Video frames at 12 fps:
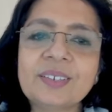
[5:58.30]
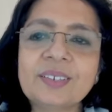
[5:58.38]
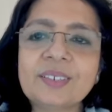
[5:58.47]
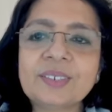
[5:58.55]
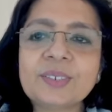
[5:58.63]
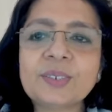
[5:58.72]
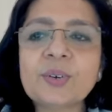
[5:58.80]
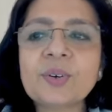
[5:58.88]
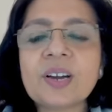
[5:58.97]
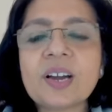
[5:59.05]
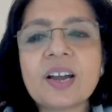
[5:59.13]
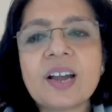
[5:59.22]

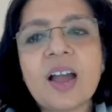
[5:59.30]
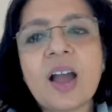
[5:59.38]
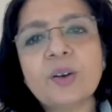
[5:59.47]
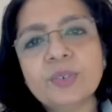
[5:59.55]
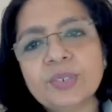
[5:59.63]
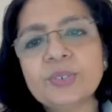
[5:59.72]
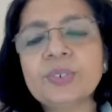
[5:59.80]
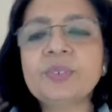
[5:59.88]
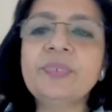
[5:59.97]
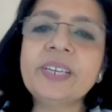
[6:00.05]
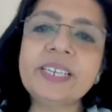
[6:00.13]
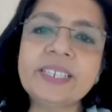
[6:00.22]
So how should
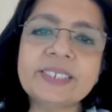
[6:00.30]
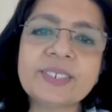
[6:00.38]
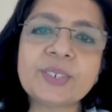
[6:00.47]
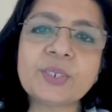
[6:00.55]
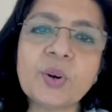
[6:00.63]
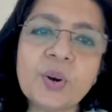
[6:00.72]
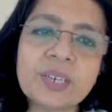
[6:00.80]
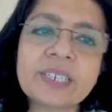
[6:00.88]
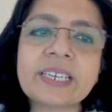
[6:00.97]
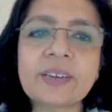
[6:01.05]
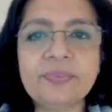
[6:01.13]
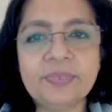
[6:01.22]
we store
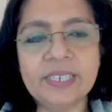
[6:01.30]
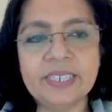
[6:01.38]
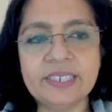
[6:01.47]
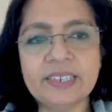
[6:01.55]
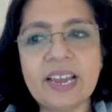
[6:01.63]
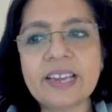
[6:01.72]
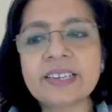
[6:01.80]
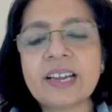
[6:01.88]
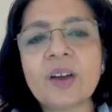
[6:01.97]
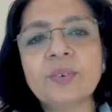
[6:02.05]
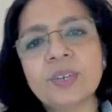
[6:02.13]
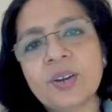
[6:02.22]
kefir and
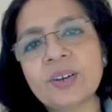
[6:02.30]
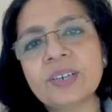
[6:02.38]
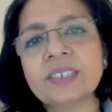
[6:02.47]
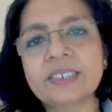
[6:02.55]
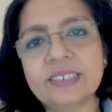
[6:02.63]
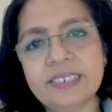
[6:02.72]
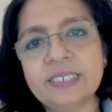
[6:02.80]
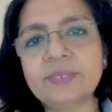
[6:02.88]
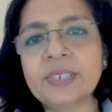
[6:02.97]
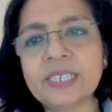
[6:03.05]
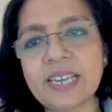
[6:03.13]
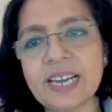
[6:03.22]
how long it
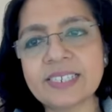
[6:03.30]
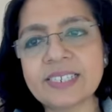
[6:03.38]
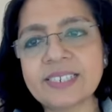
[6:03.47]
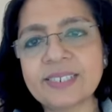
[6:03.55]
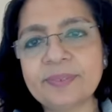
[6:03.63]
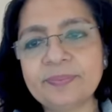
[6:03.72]
will last?